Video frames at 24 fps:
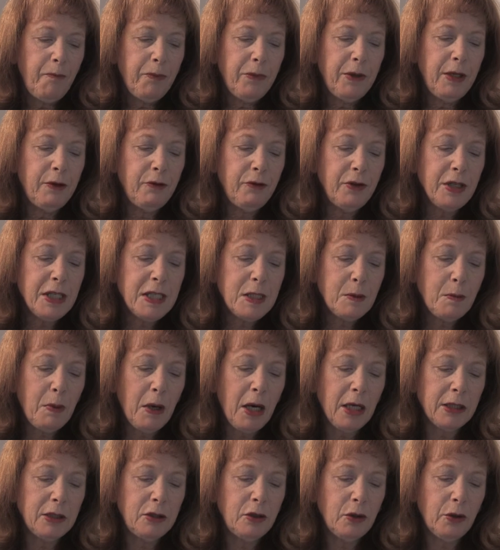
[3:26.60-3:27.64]
the
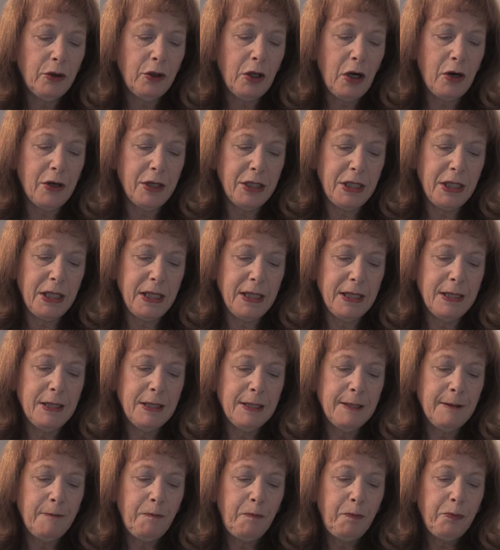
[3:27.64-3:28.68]
Wiesbaden
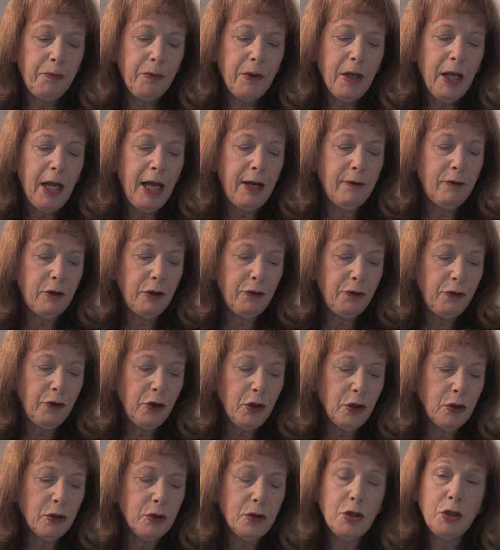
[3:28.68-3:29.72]
authorities have
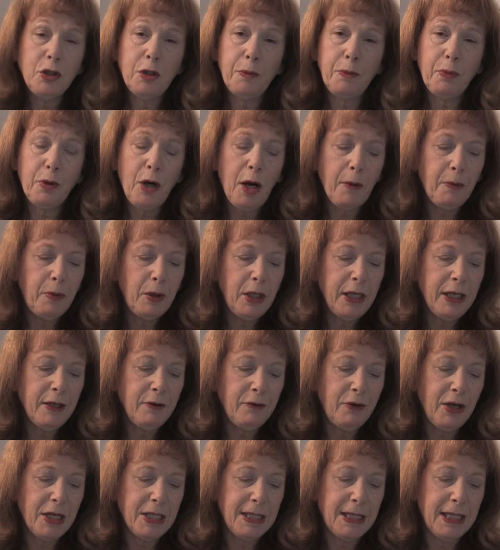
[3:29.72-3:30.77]
refused to properly
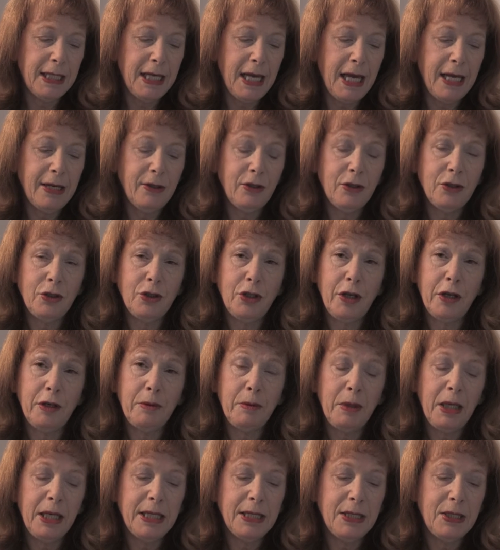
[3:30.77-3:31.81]
investigate
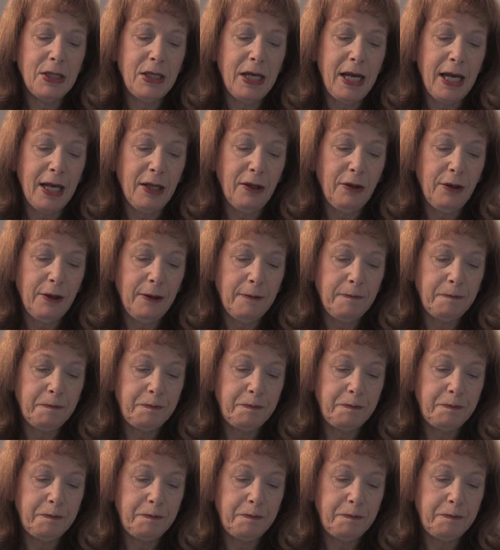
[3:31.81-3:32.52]
Jeremiah's death.